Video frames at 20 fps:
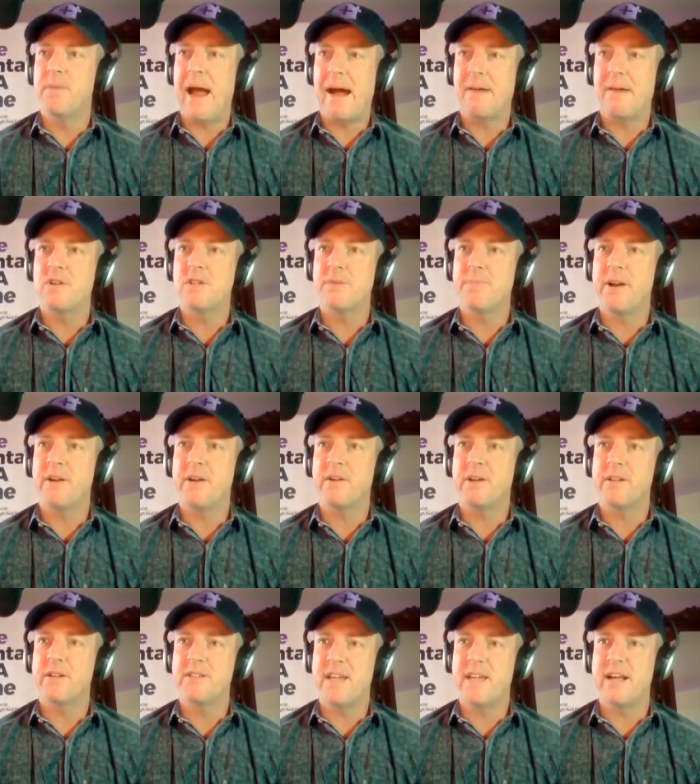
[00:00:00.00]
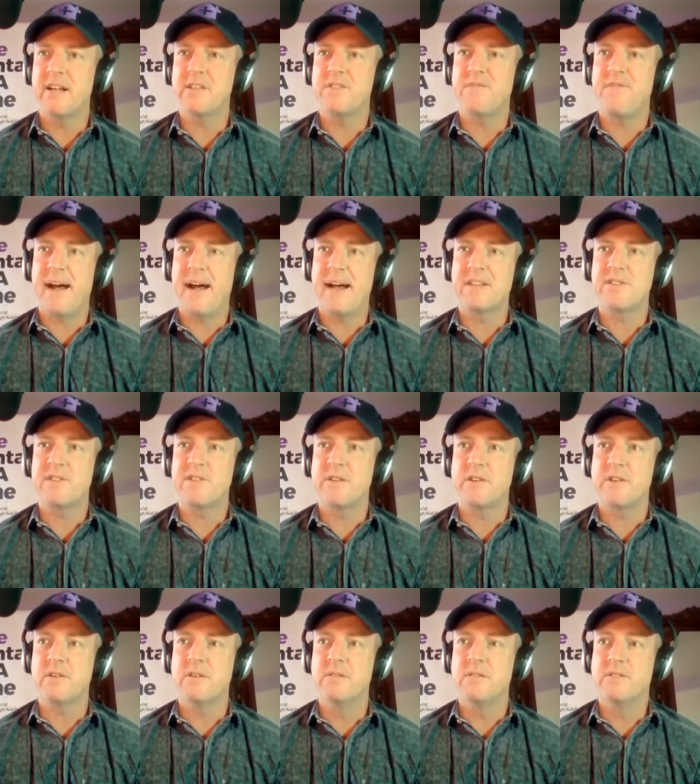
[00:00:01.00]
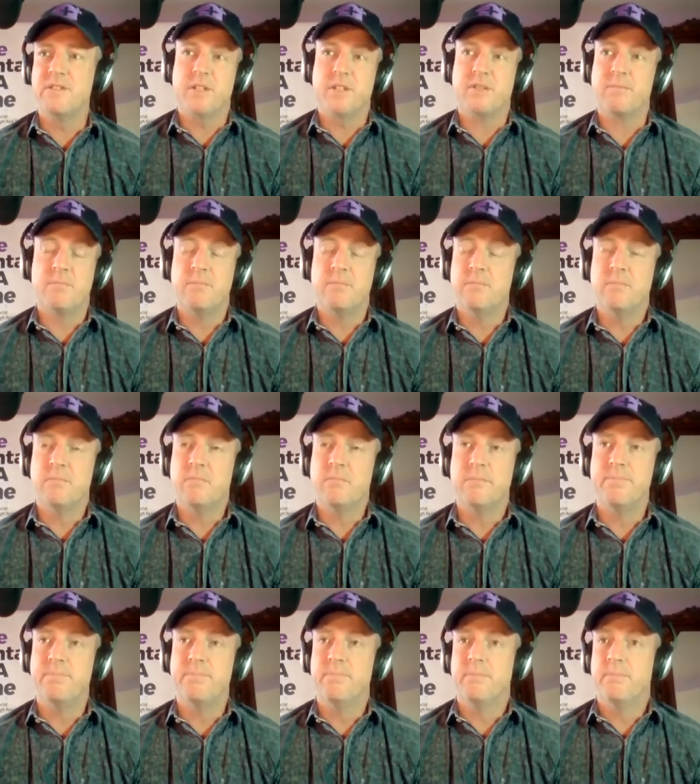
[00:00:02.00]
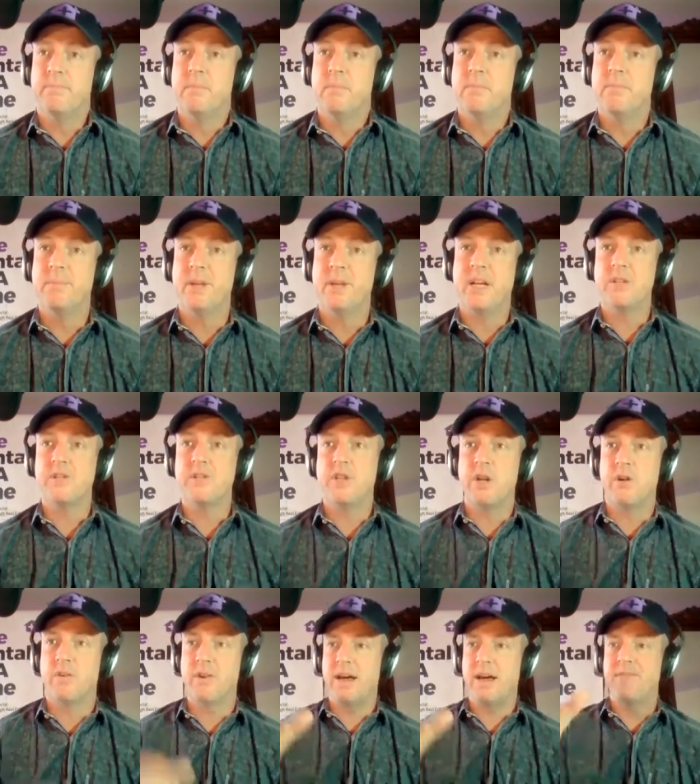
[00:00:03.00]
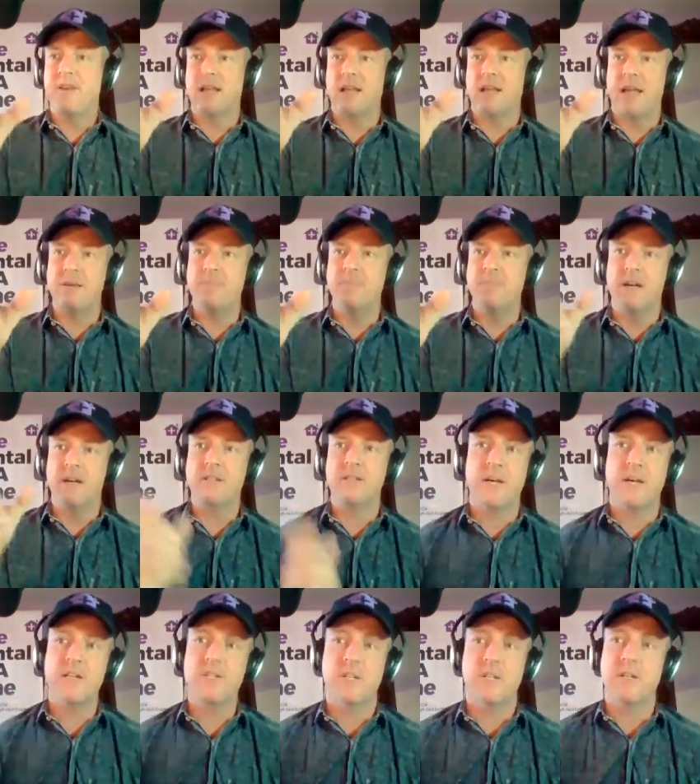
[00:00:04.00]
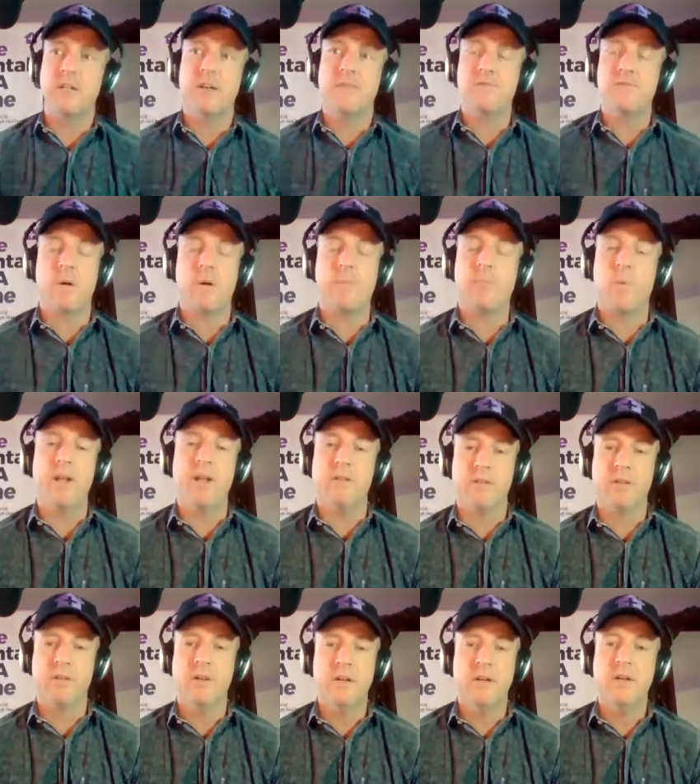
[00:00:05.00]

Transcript: average American's hands faster, just because you don't have that lame duck session if Trump wins.